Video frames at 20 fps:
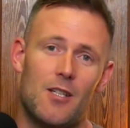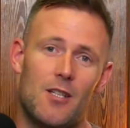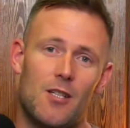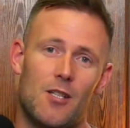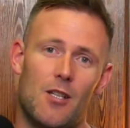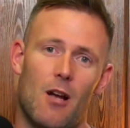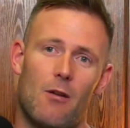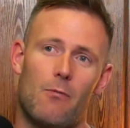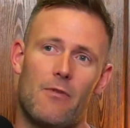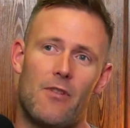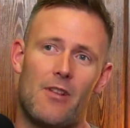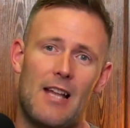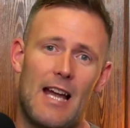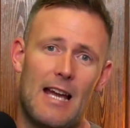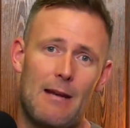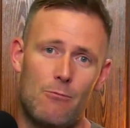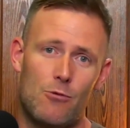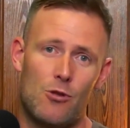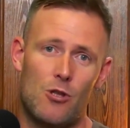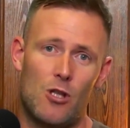Where the
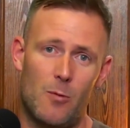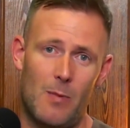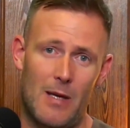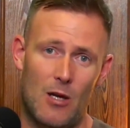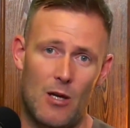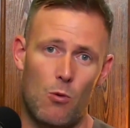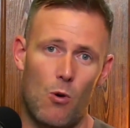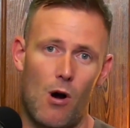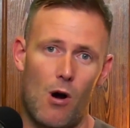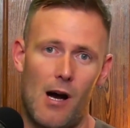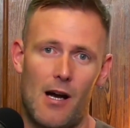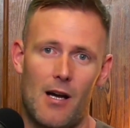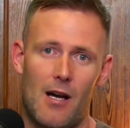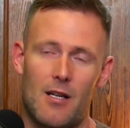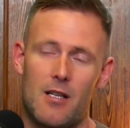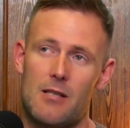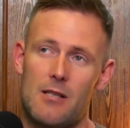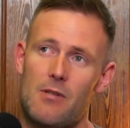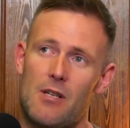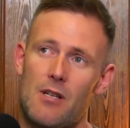lake was going to be quieter because
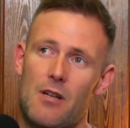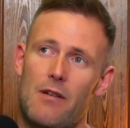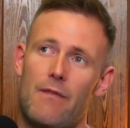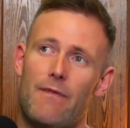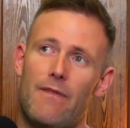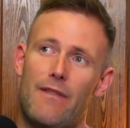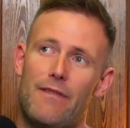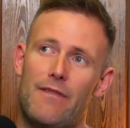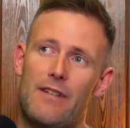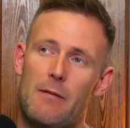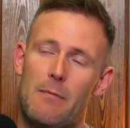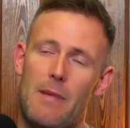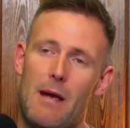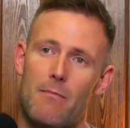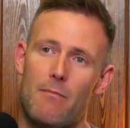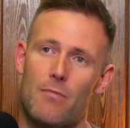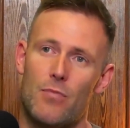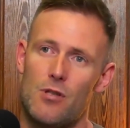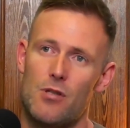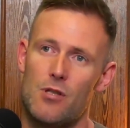there was only 50
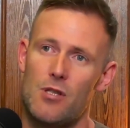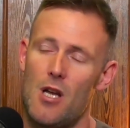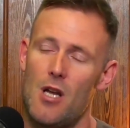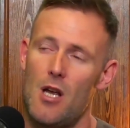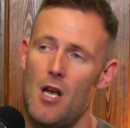members.